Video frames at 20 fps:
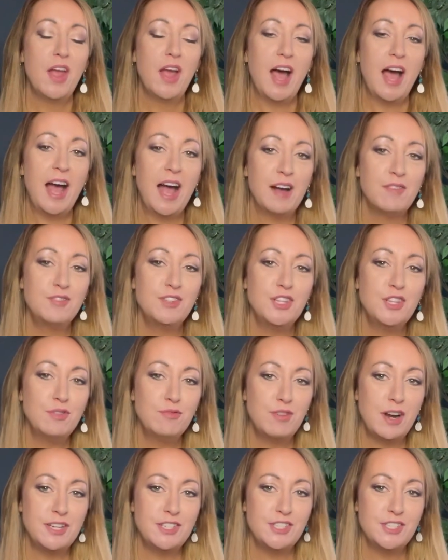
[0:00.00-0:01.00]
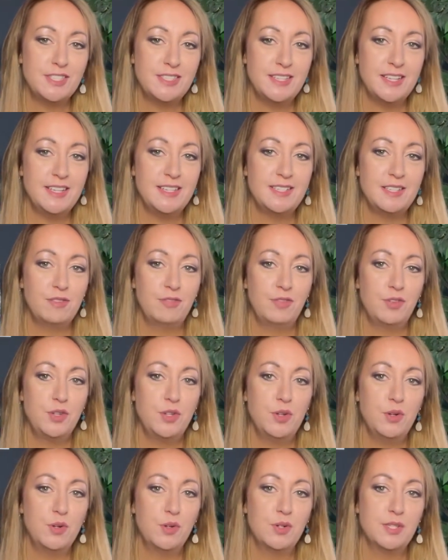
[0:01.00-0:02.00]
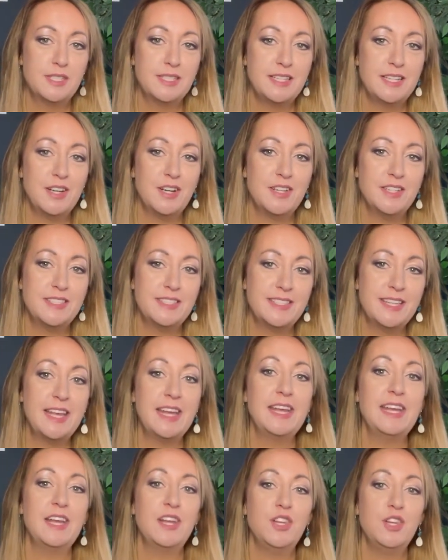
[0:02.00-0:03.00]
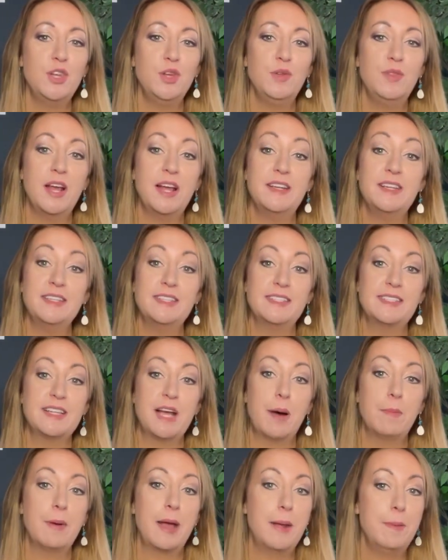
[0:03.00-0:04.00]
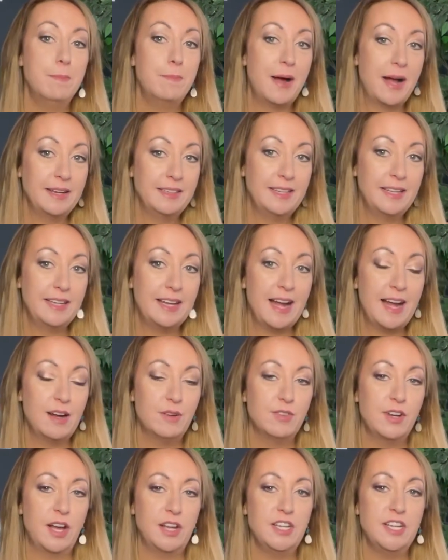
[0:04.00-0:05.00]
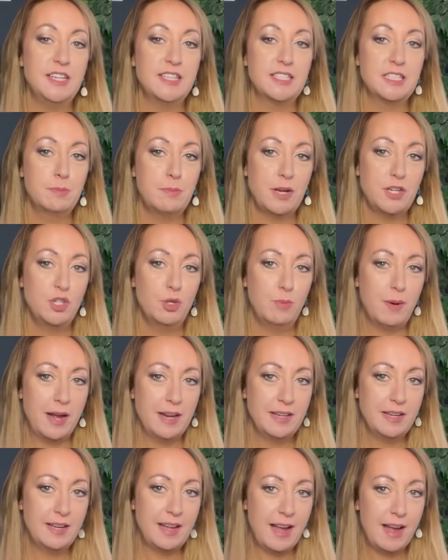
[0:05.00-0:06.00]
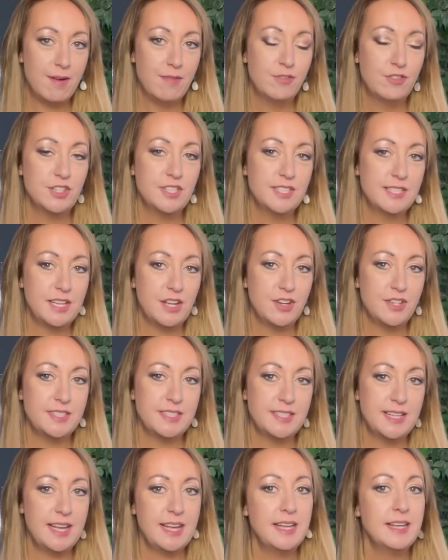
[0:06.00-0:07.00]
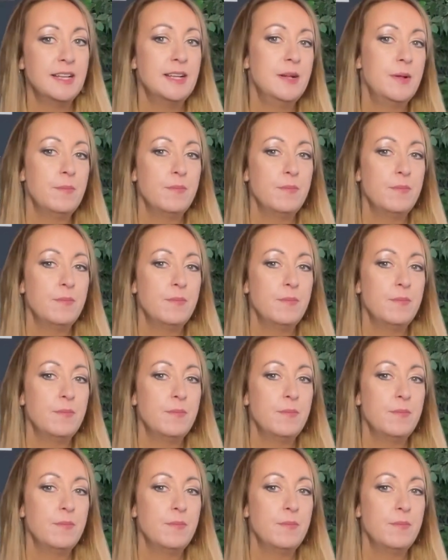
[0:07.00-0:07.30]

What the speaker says: after you've registered for your CIC, you then need to set up a bank account. Now you need a special bank account for a CIC.